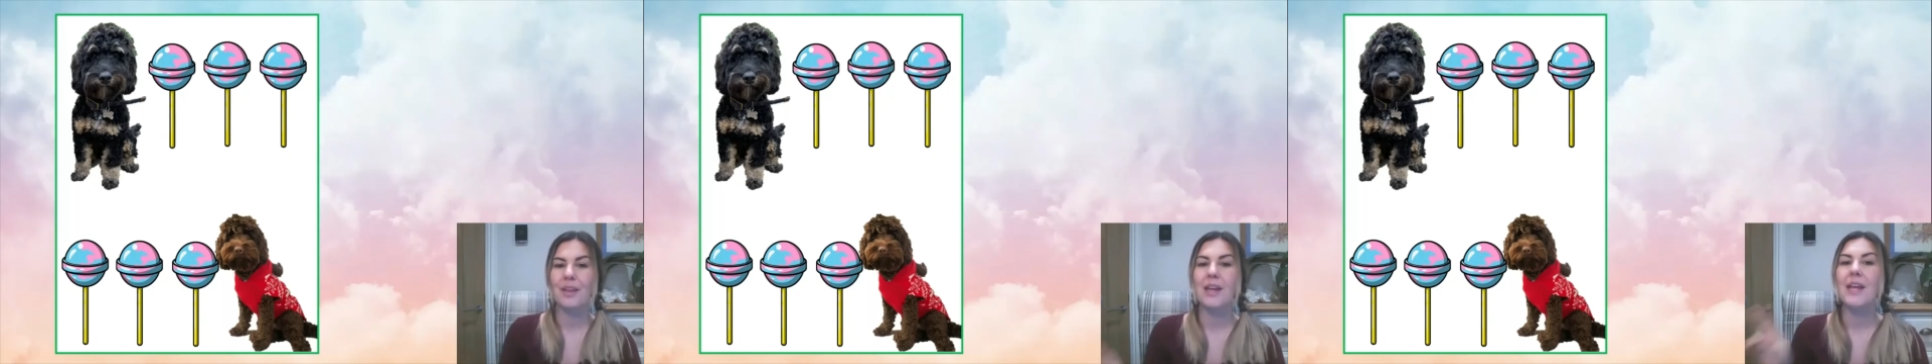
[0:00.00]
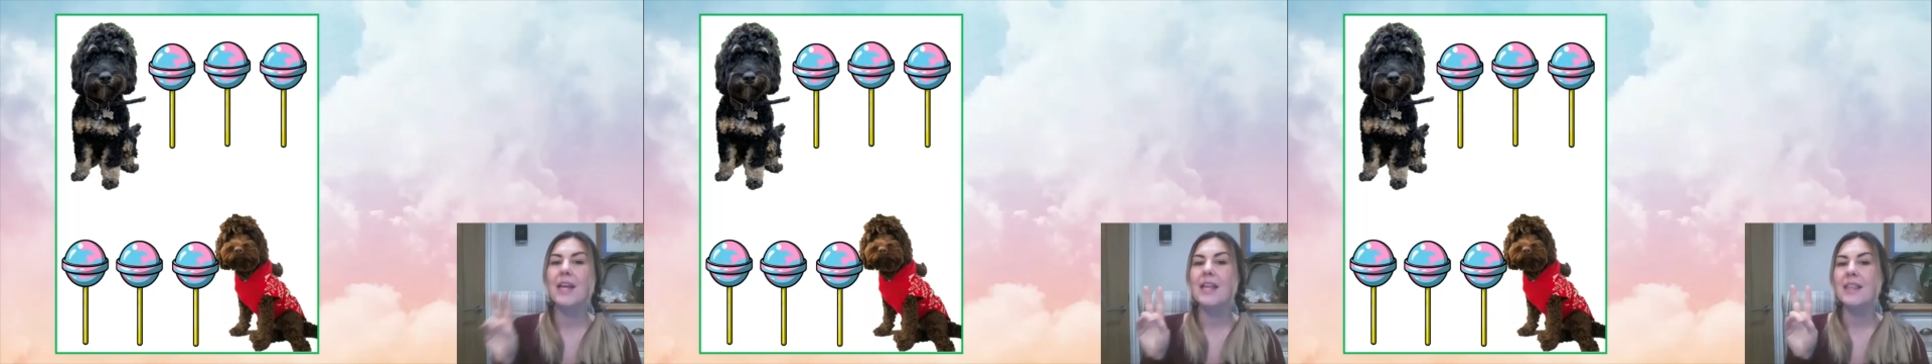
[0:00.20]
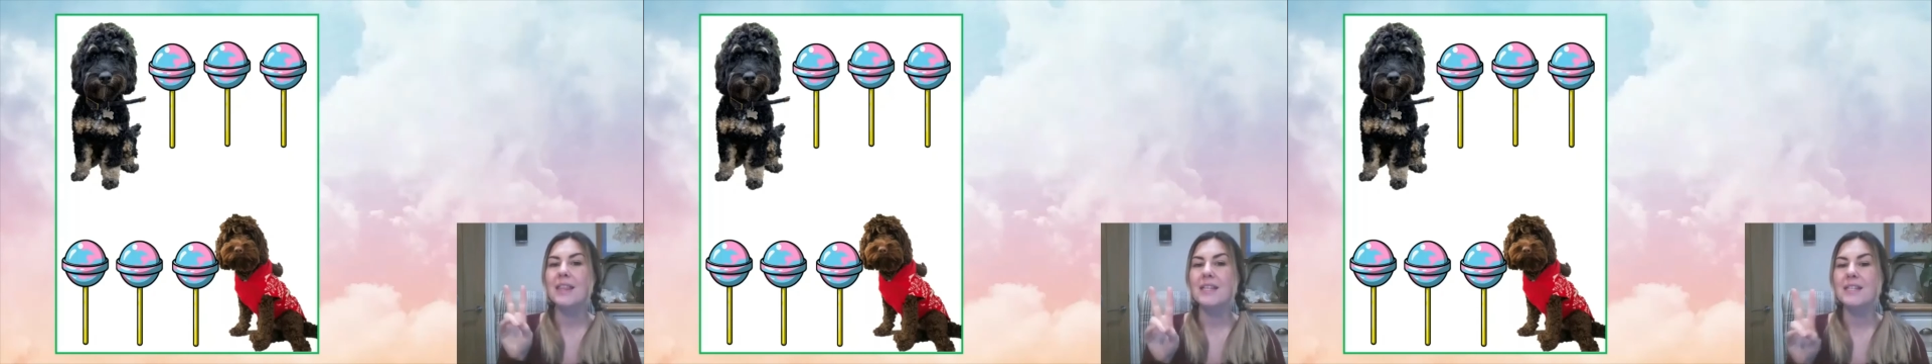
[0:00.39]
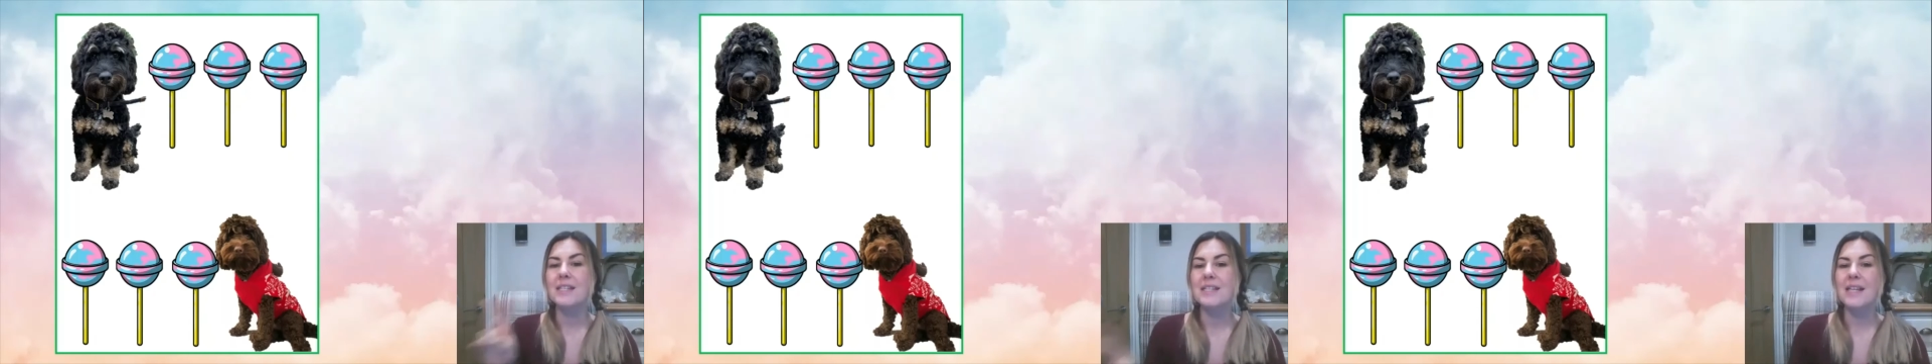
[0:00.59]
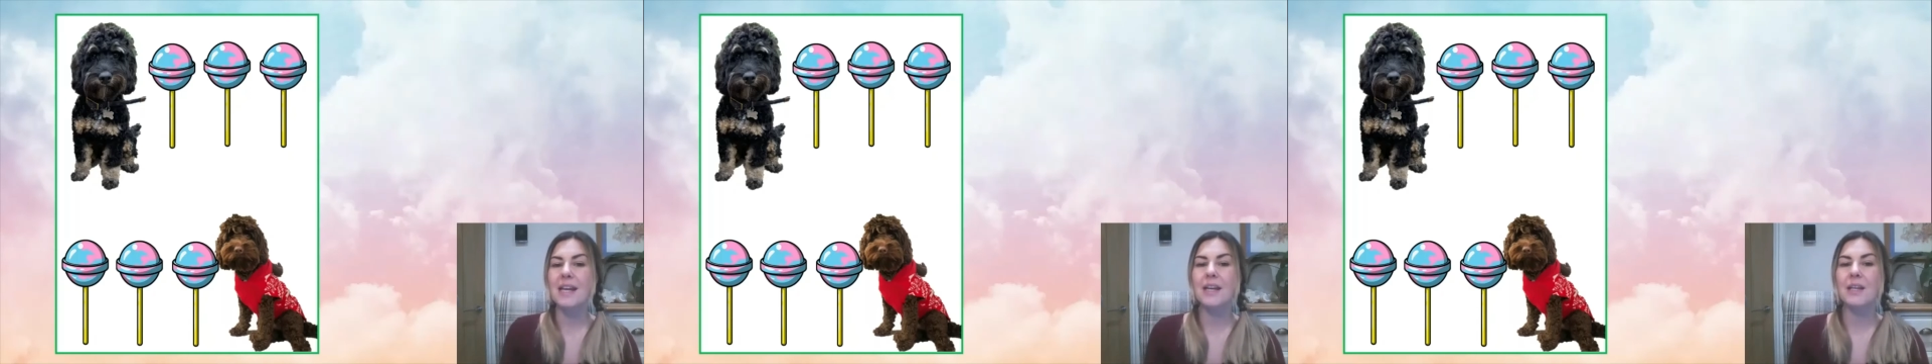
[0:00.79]
The
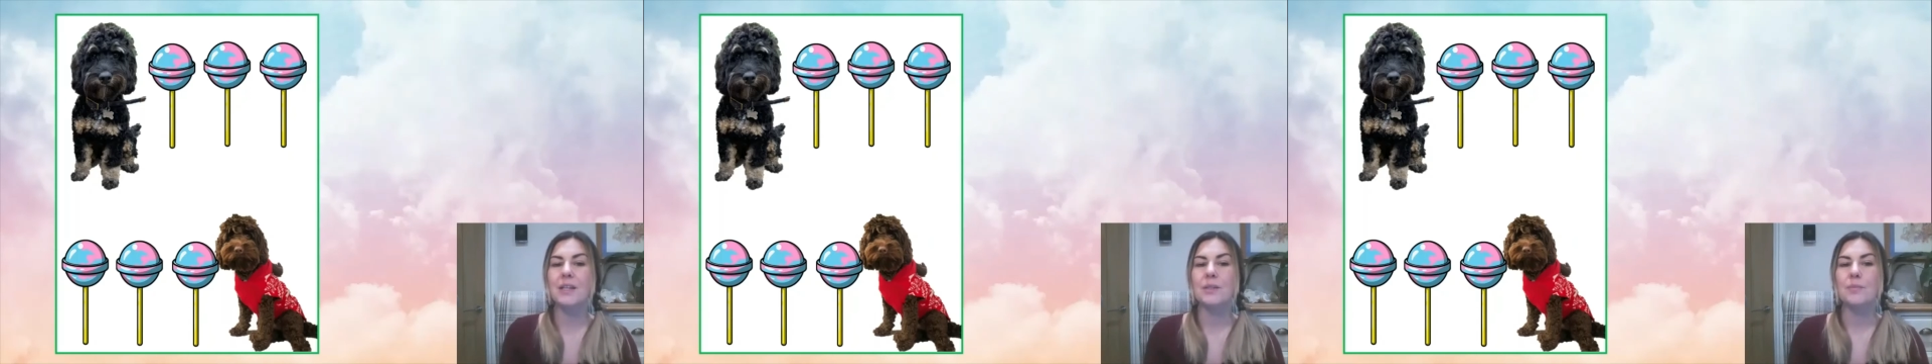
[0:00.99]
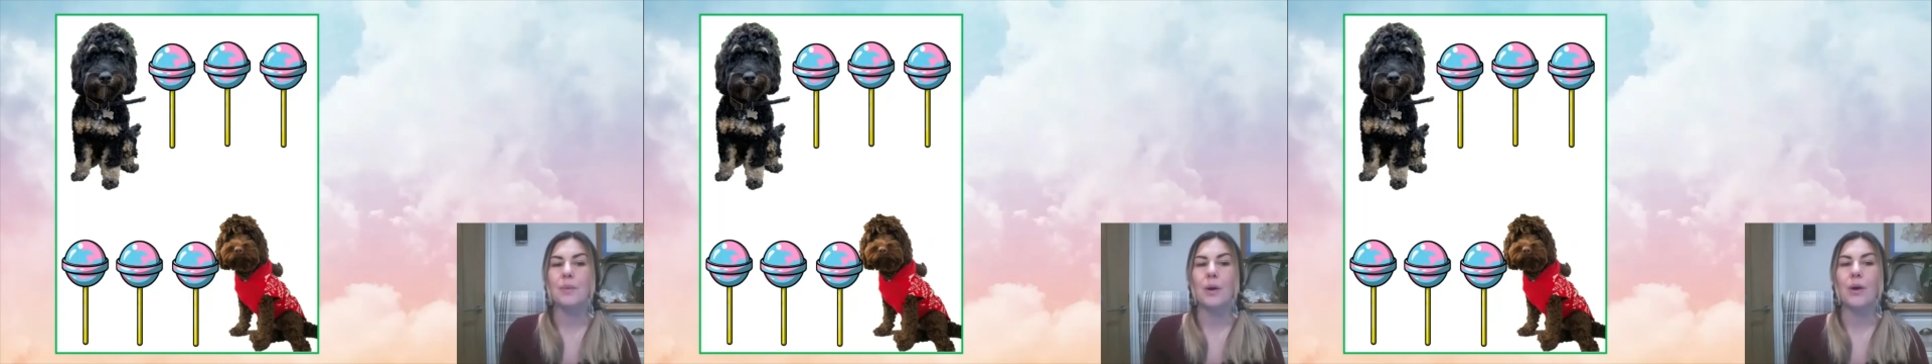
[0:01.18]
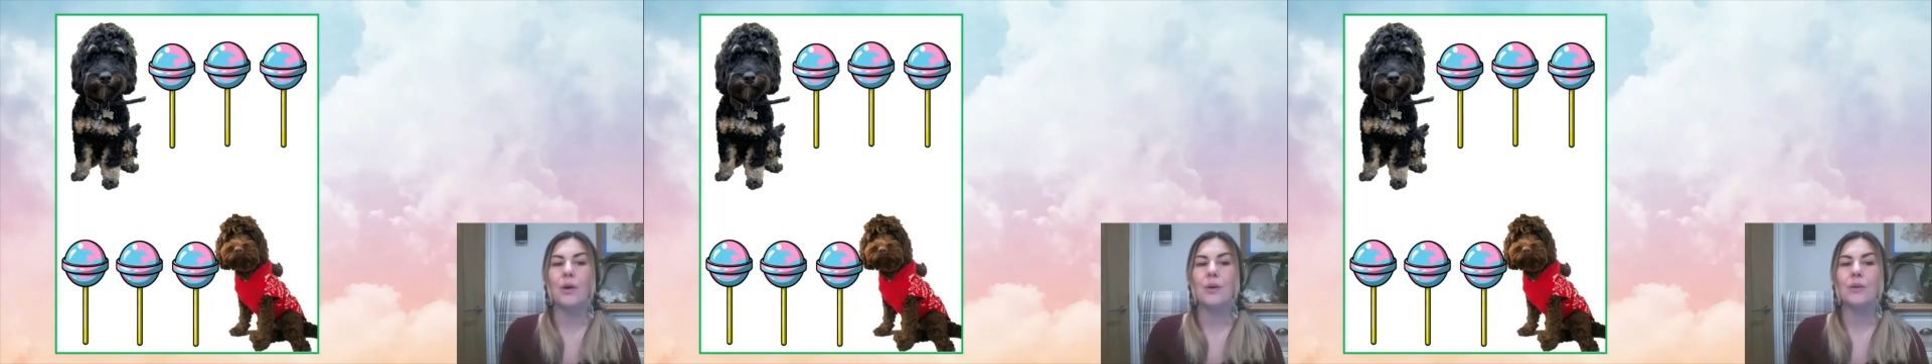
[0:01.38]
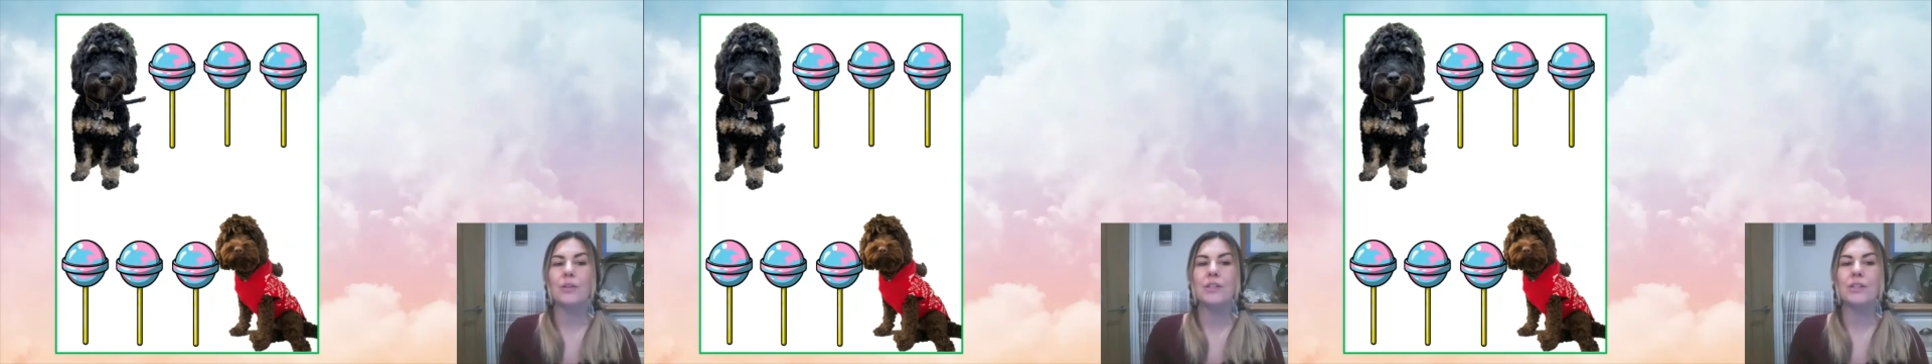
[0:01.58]
second box